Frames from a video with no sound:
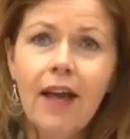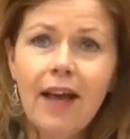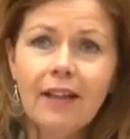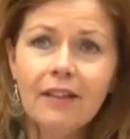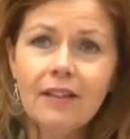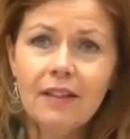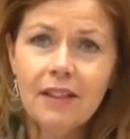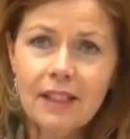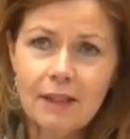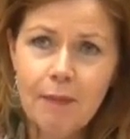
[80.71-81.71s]
and
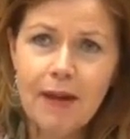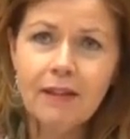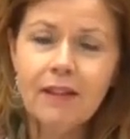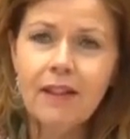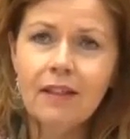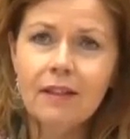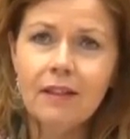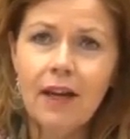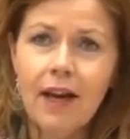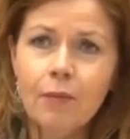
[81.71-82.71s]
this mandate
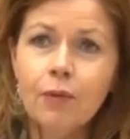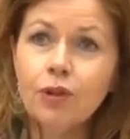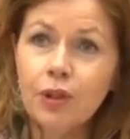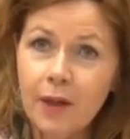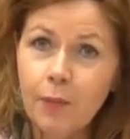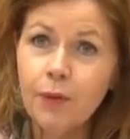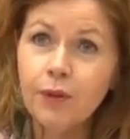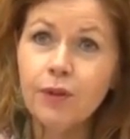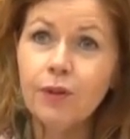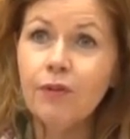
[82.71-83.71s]
I'm the
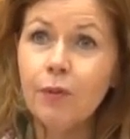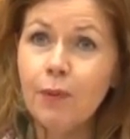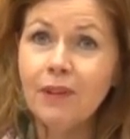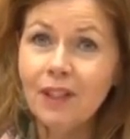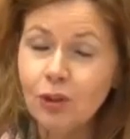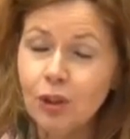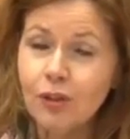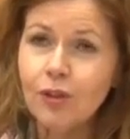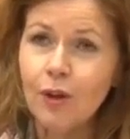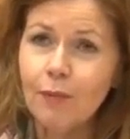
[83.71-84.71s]
chairperson of the
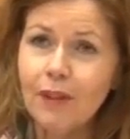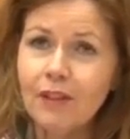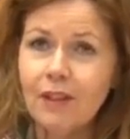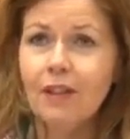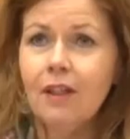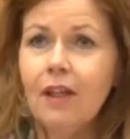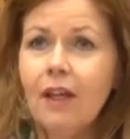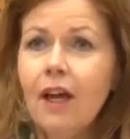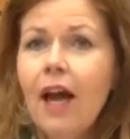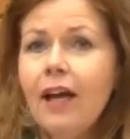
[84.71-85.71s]
petitions committee
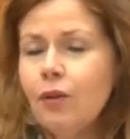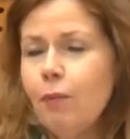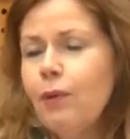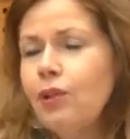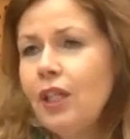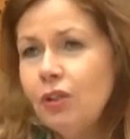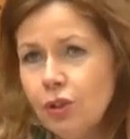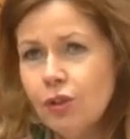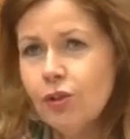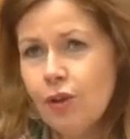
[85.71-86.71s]
and the
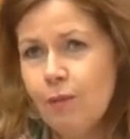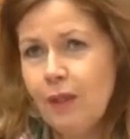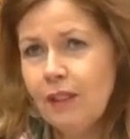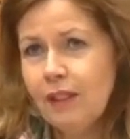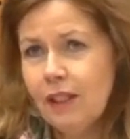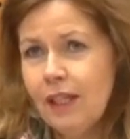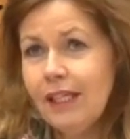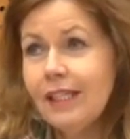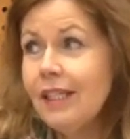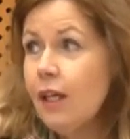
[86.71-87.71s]
Petitions Committee
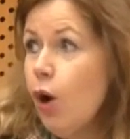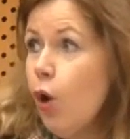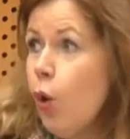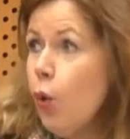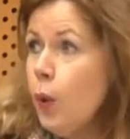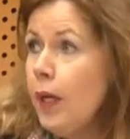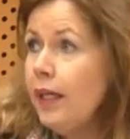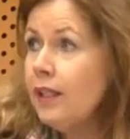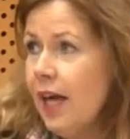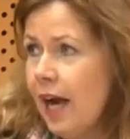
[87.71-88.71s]
is the
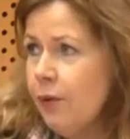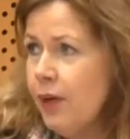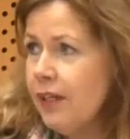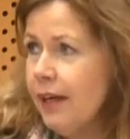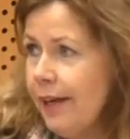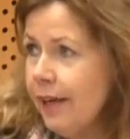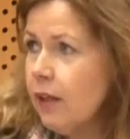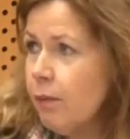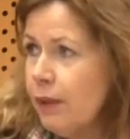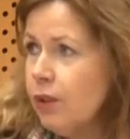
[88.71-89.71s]
only direct
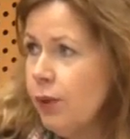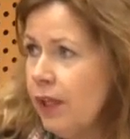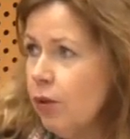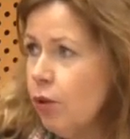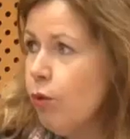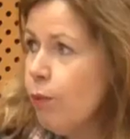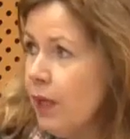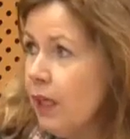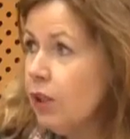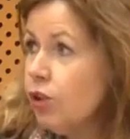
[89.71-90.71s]
link between the
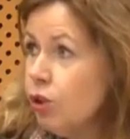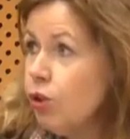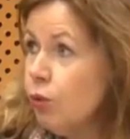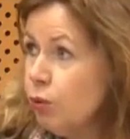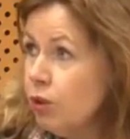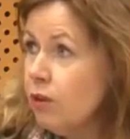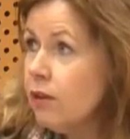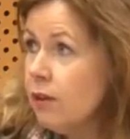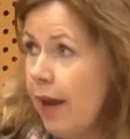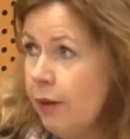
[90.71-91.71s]
European
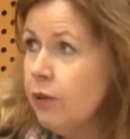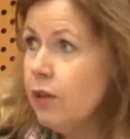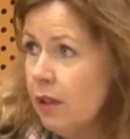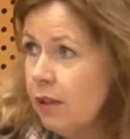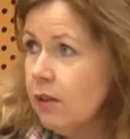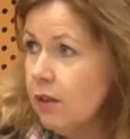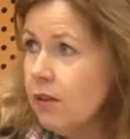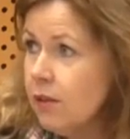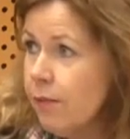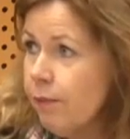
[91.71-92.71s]
institutions and the
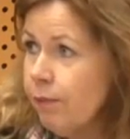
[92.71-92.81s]
citizens.